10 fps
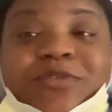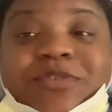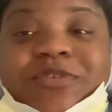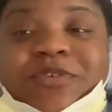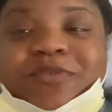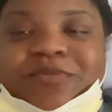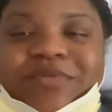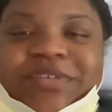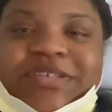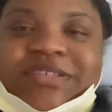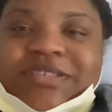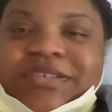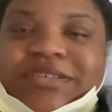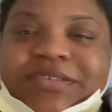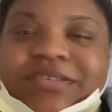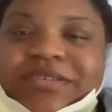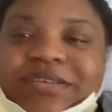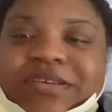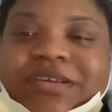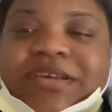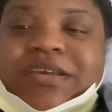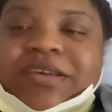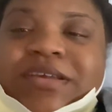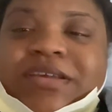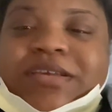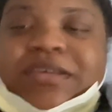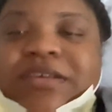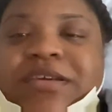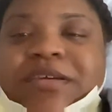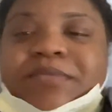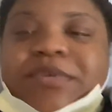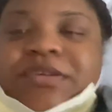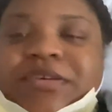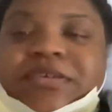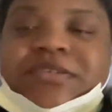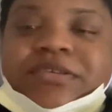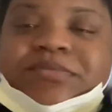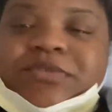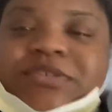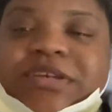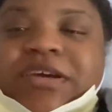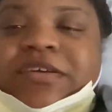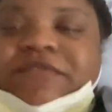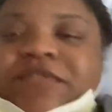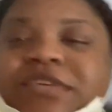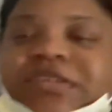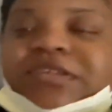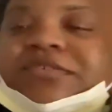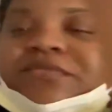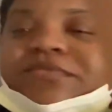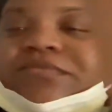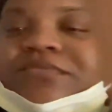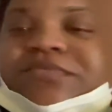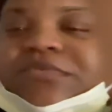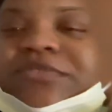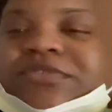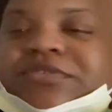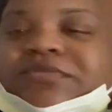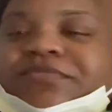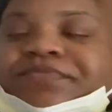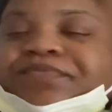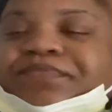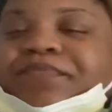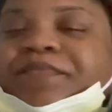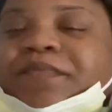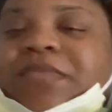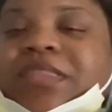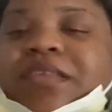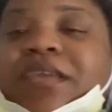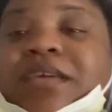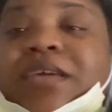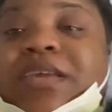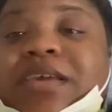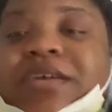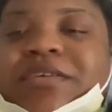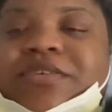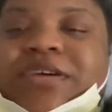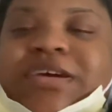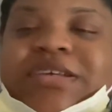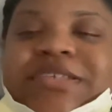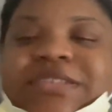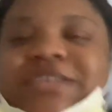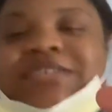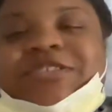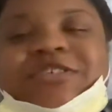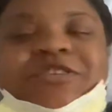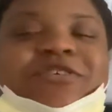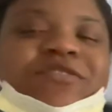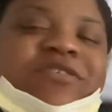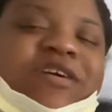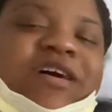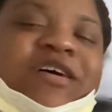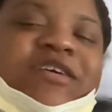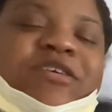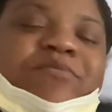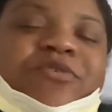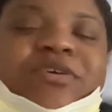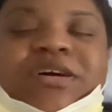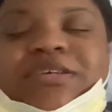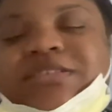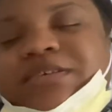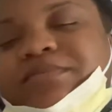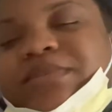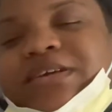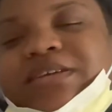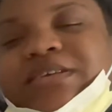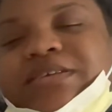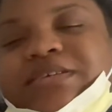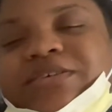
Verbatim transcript: so dizzy. They got me hooked up to the IV now, so yeah, you guys, I see, I'll keep you guys updated.